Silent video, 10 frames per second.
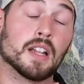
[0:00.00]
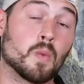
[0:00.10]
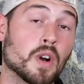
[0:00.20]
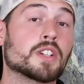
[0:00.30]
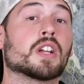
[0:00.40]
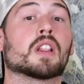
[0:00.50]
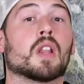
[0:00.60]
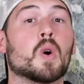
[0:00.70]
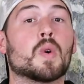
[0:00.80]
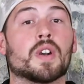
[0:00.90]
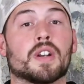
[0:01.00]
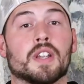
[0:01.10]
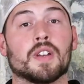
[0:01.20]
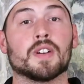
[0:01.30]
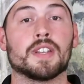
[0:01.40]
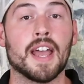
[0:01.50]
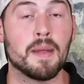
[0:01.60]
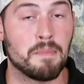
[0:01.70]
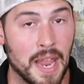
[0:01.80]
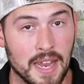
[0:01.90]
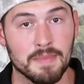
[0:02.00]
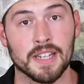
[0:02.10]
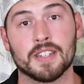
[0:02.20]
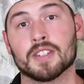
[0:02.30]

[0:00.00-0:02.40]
work to lower your debt payments.